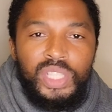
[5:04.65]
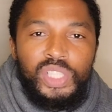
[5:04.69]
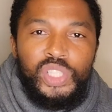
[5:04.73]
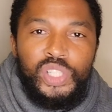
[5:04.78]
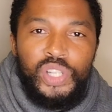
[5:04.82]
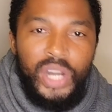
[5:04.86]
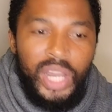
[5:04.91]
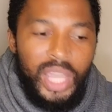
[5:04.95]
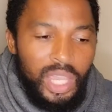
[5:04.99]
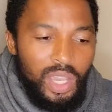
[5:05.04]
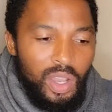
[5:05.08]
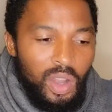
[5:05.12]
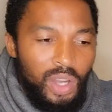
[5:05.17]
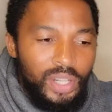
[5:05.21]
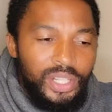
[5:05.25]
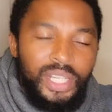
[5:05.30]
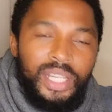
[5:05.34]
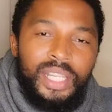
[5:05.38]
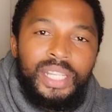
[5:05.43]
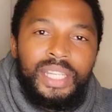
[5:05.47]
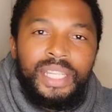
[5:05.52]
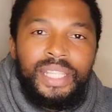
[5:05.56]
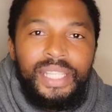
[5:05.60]
a tray on
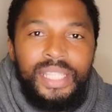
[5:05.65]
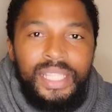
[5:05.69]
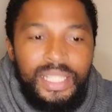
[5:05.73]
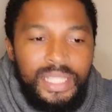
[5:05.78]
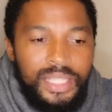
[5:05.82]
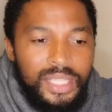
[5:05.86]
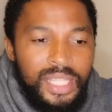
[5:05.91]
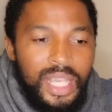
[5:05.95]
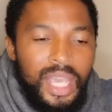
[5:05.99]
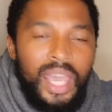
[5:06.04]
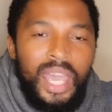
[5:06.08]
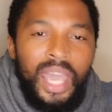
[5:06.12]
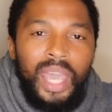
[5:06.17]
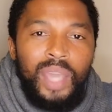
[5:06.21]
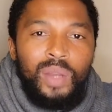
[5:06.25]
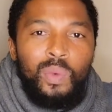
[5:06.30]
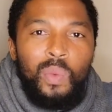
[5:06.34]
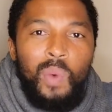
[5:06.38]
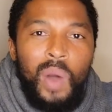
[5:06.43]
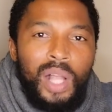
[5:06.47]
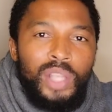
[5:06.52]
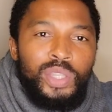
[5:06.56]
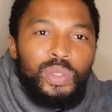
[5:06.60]
her knees,
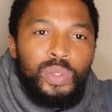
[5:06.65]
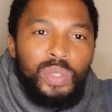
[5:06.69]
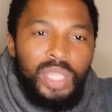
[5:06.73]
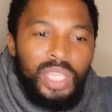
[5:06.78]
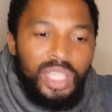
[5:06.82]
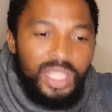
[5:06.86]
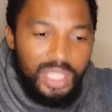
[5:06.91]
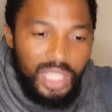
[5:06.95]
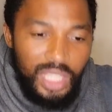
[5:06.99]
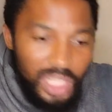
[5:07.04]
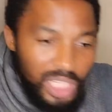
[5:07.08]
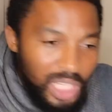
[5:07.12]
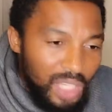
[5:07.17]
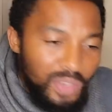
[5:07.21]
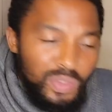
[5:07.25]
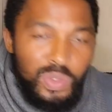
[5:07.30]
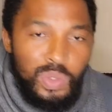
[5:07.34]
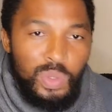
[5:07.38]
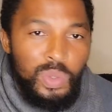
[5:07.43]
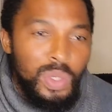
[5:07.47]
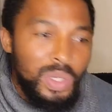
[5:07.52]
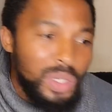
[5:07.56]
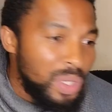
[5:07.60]
and while you're eating
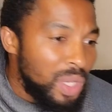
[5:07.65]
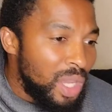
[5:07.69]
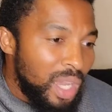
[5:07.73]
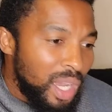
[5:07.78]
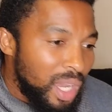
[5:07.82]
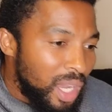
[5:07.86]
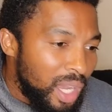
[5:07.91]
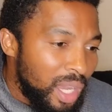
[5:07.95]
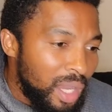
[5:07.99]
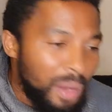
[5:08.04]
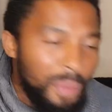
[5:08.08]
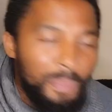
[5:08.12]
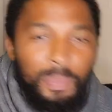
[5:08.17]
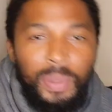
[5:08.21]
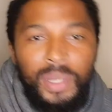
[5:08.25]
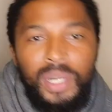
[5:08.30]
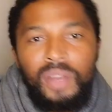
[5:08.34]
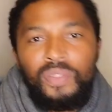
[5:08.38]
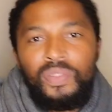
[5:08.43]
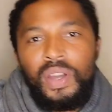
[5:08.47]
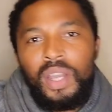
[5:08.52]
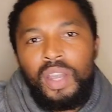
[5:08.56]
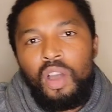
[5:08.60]
gives you a
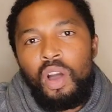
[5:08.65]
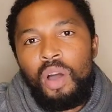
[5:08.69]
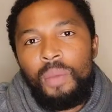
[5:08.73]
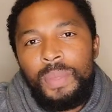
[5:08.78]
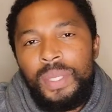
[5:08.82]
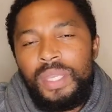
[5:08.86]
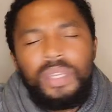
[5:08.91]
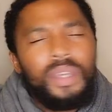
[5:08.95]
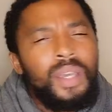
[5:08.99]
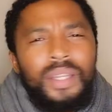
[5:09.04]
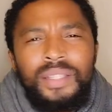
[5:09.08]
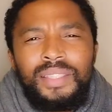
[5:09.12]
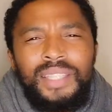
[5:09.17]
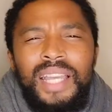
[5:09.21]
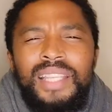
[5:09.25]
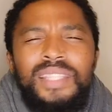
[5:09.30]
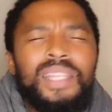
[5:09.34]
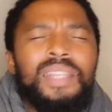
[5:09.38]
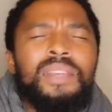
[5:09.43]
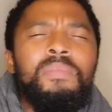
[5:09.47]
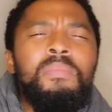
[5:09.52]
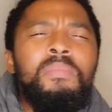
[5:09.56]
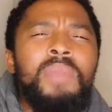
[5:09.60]
bit of a gobby.
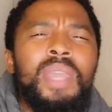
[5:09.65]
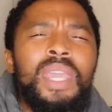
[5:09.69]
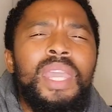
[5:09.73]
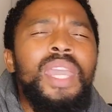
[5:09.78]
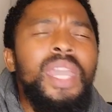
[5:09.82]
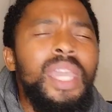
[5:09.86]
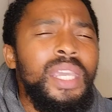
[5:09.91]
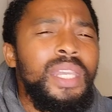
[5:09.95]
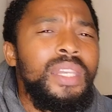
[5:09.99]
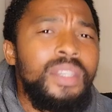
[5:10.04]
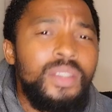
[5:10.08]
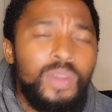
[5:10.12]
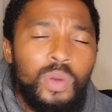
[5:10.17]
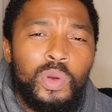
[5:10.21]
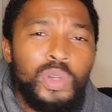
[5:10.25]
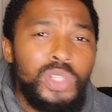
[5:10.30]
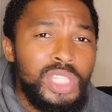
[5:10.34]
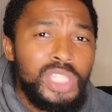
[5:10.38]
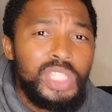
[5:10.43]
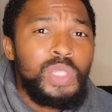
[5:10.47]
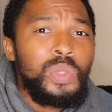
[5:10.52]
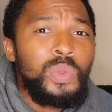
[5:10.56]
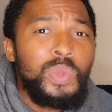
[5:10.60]
Doesn't mean
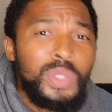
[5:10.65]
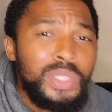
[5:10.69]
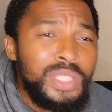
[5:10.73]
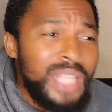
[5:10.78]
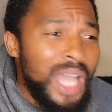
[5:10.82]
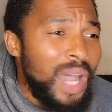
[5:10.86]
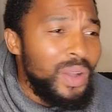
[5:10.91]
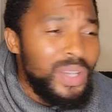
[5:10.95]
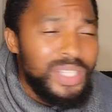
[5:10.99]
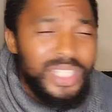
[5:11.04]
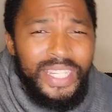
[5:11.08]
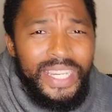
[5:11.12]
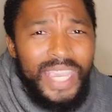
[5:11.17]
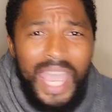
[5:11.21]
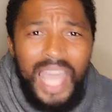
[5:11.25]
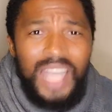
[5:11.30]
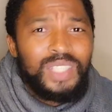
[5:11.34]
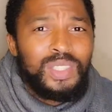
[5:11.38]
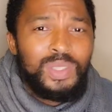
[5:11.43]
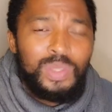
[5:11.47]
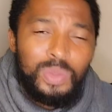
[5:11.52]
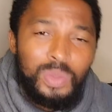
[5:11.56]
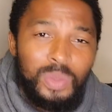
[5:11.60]
she will now, she
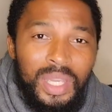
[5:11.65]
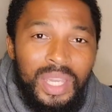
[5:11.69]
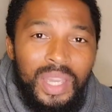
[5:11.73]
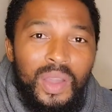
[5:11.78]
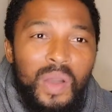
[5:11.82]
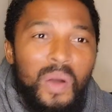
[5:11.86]
has to.